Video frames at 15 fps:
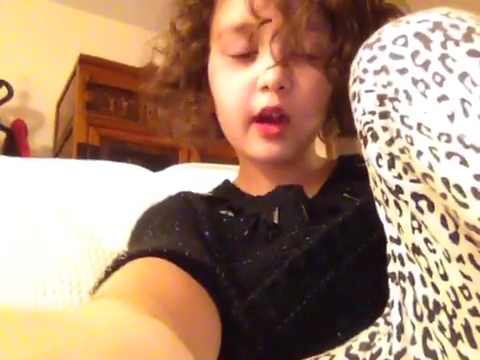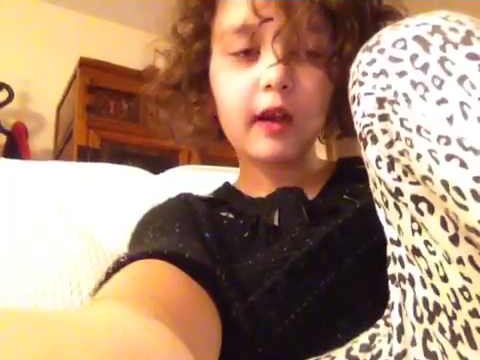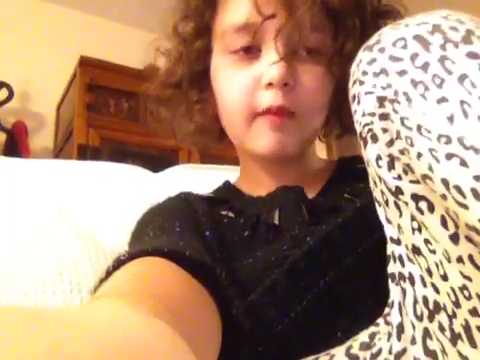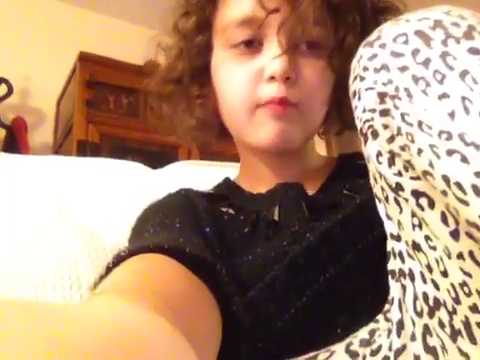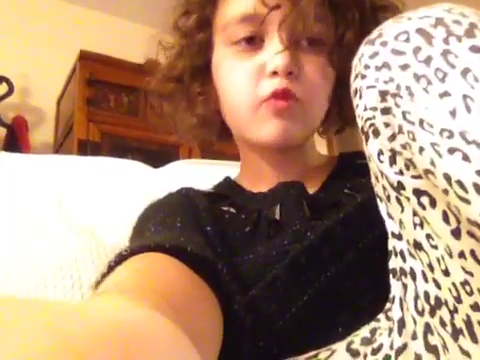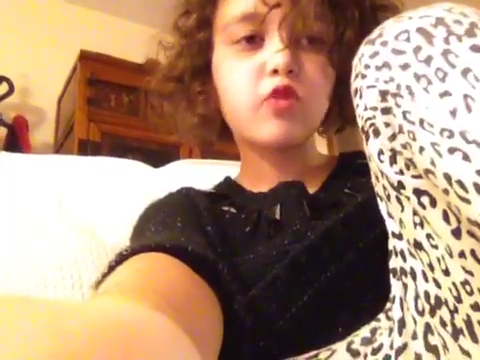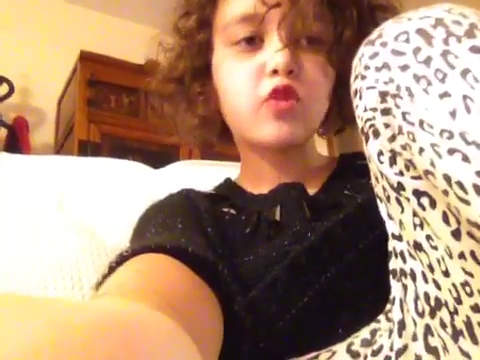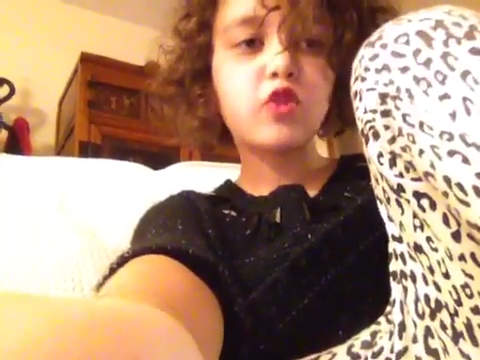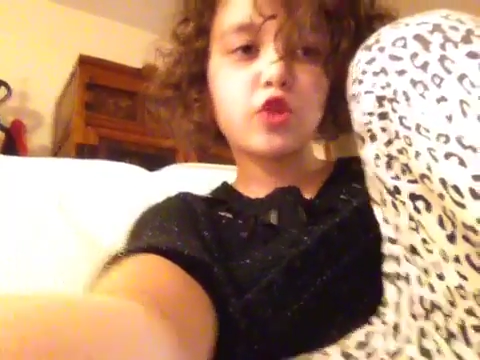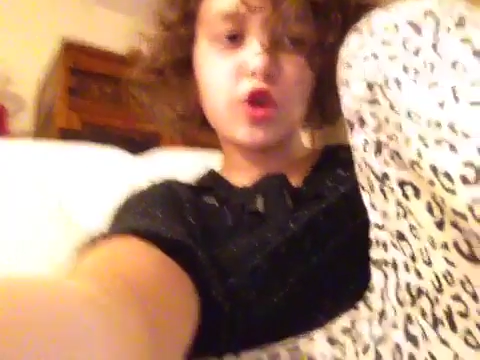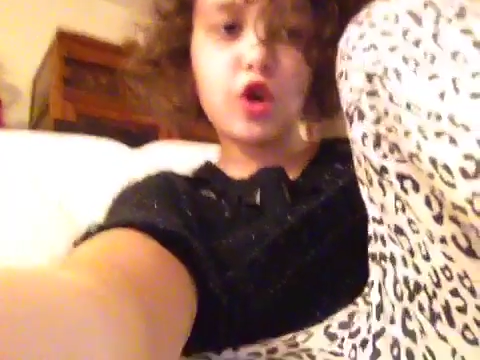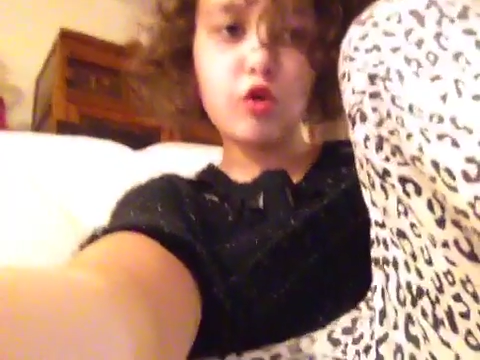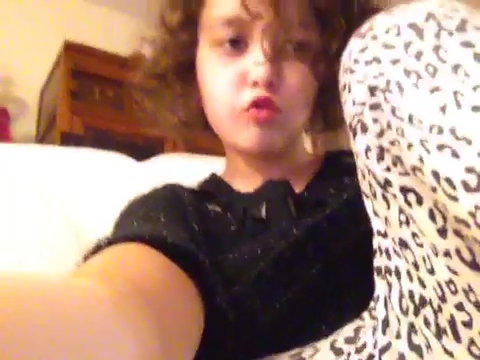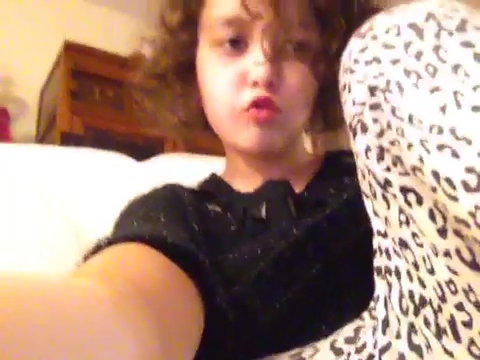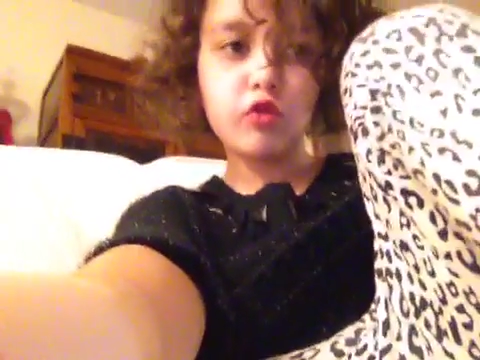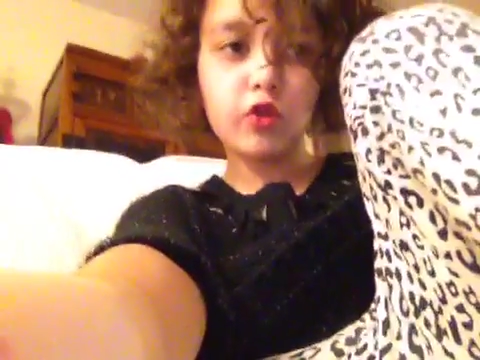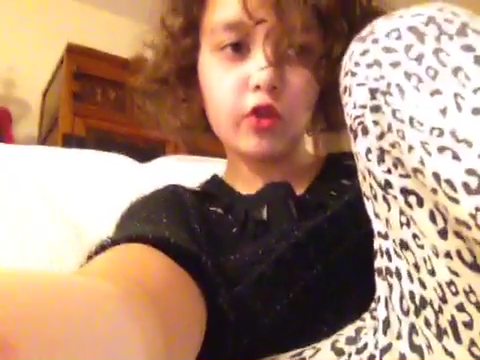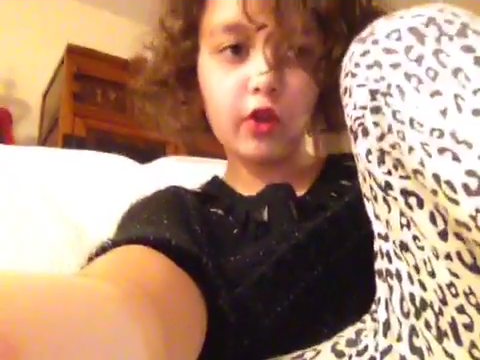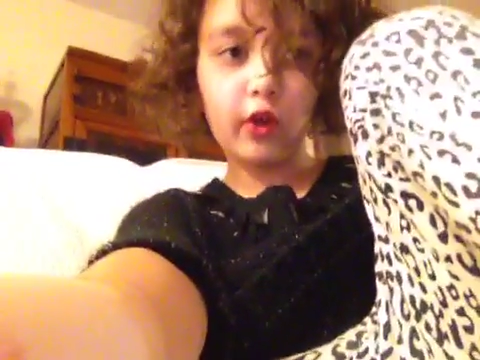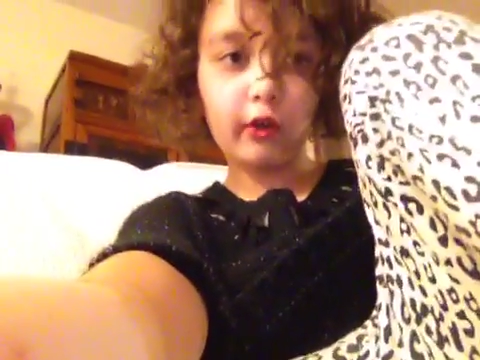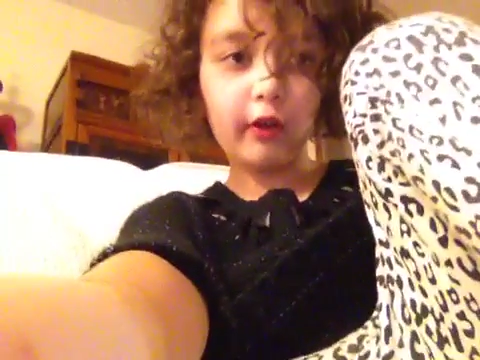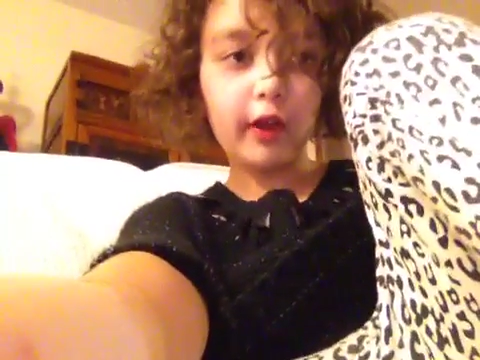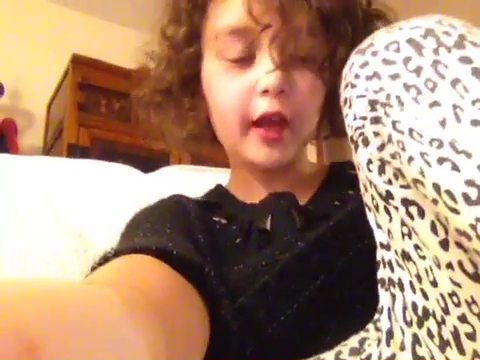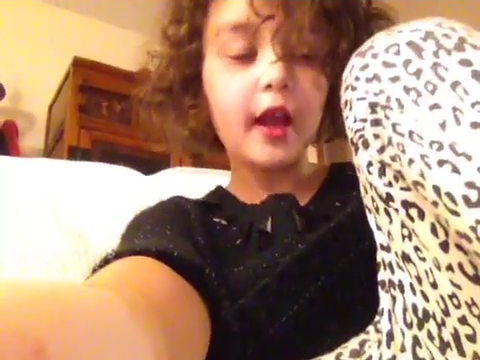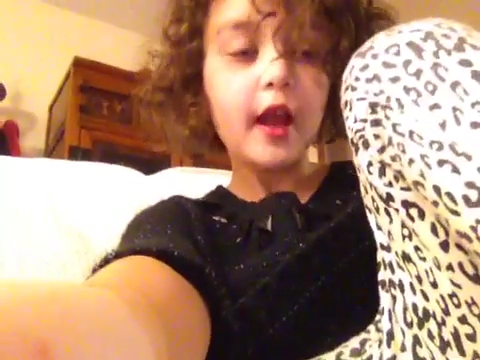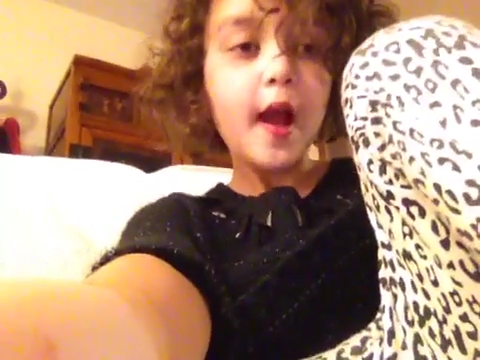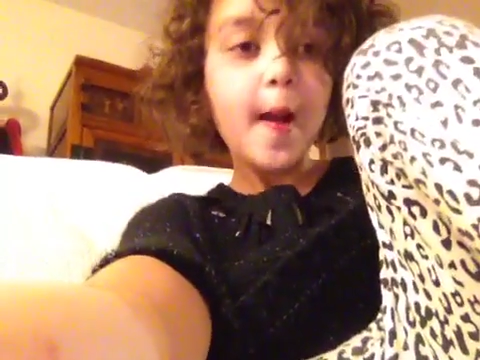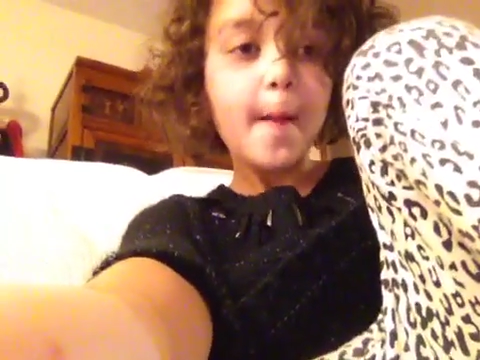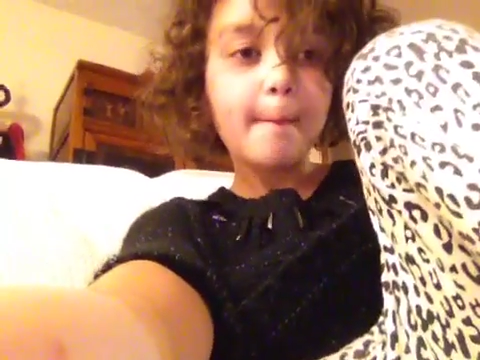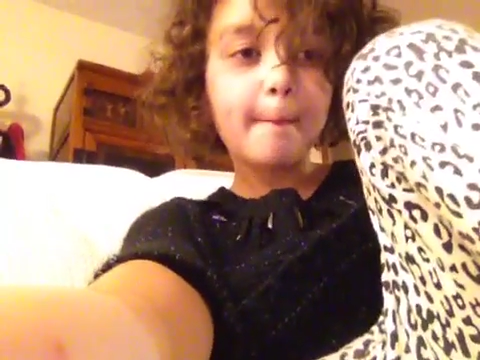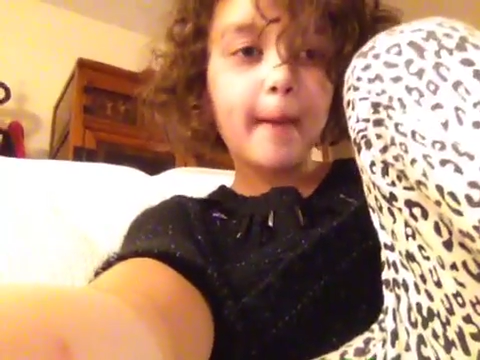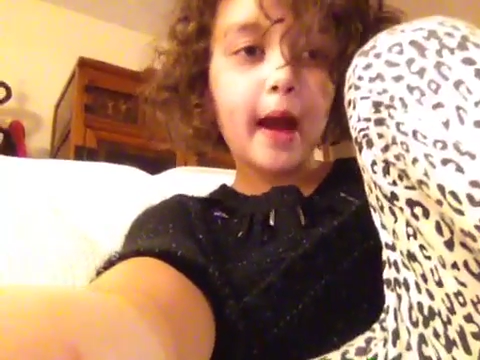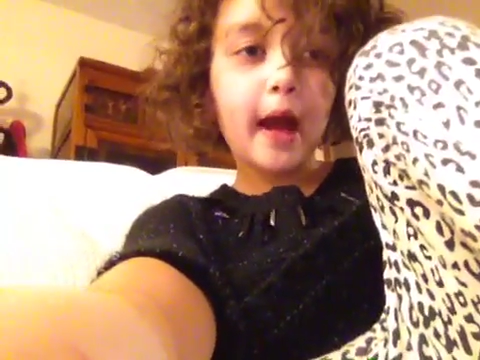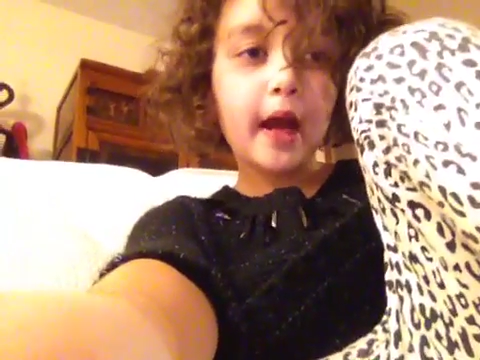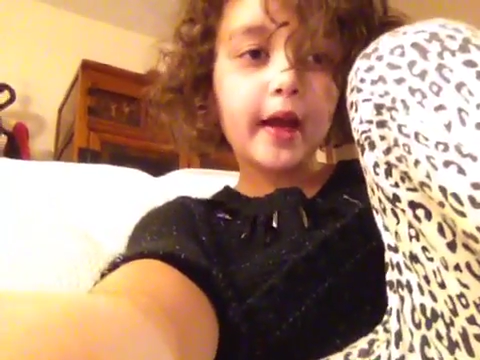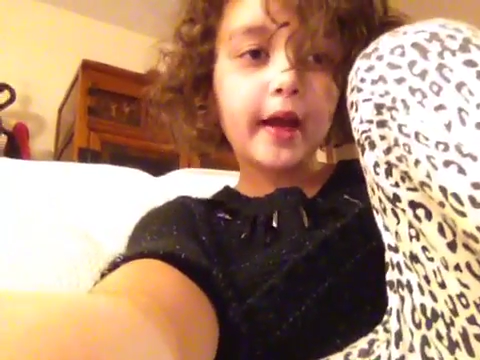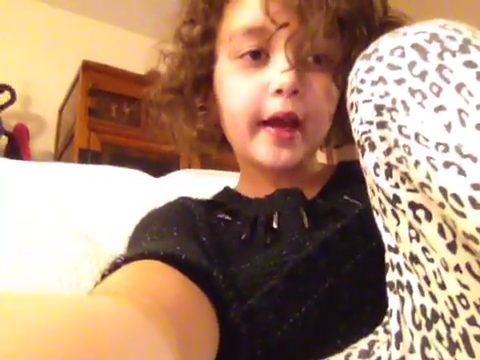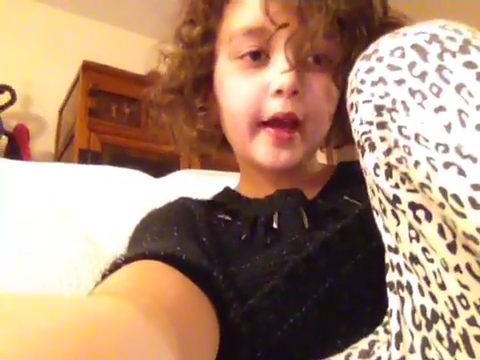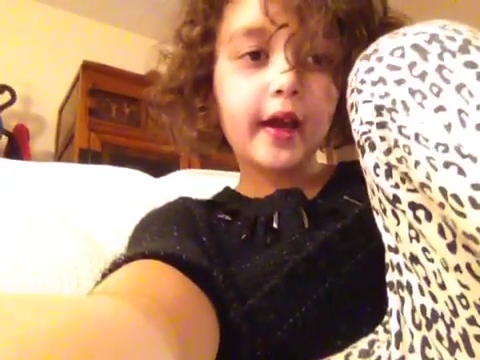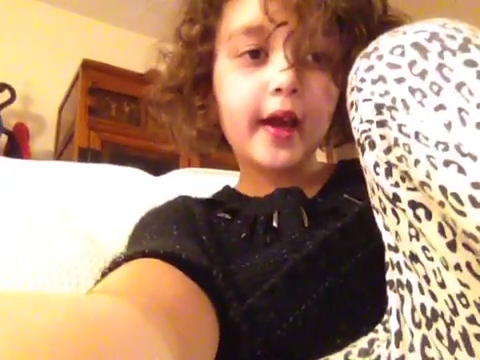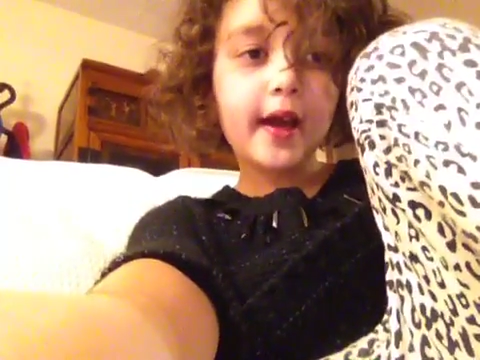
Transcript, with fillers: I'm so sorry, but